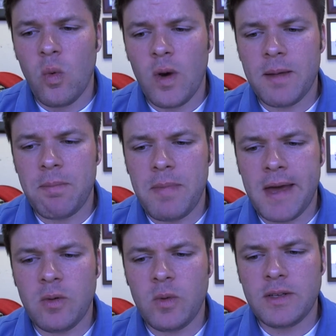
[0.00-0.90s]
what it
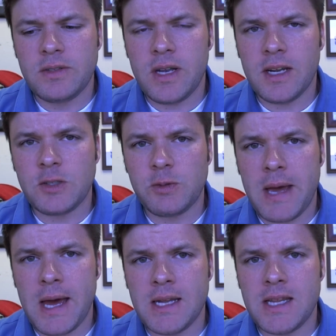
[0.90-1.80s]
meant was it
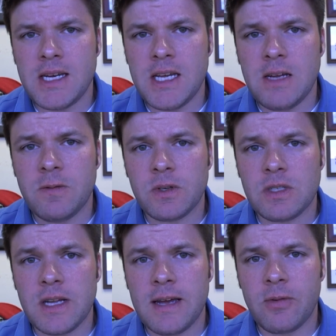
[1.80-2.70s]
expanded the need for
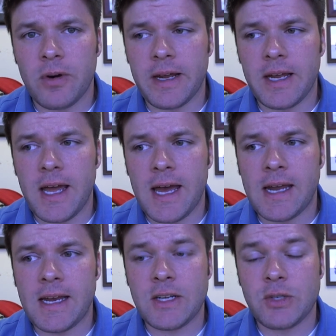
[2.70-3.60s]
slavery.
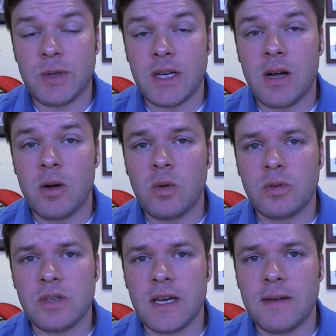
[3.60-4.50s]
And as we know,
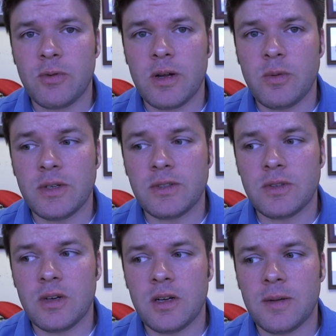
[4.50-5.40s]
slavery
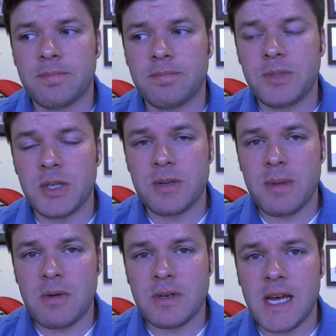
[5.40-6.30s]
was just
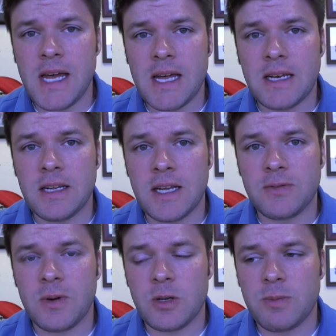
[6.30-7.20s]
about dead
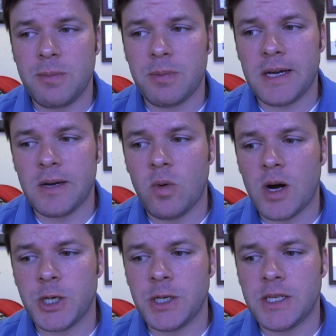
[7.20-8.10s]
as far as people like
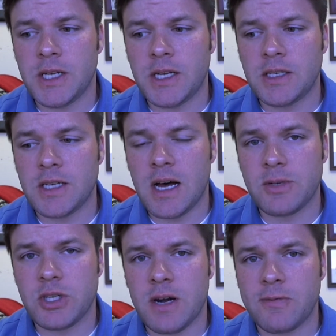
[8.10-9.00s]
Washington and
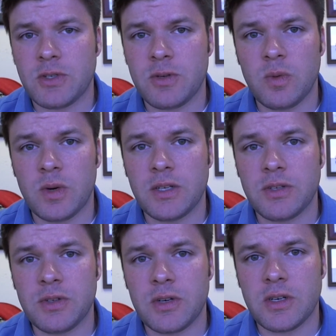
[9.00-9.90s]
Thomas Jefferson were
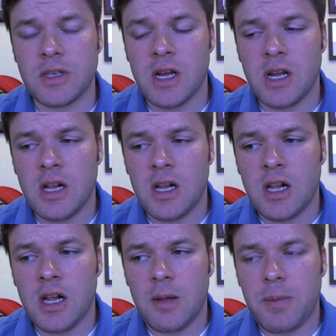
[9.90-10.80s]
concerned
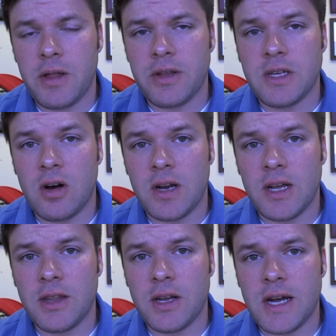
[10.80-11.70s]
upon the
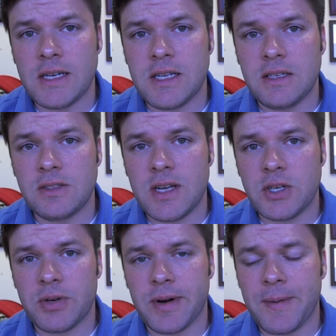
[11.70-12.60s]
dawning of the 19th
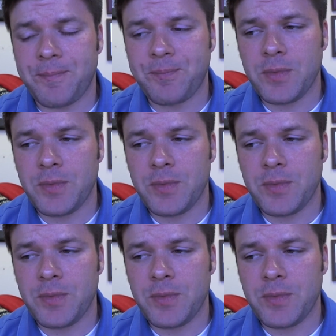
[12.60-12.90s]
century.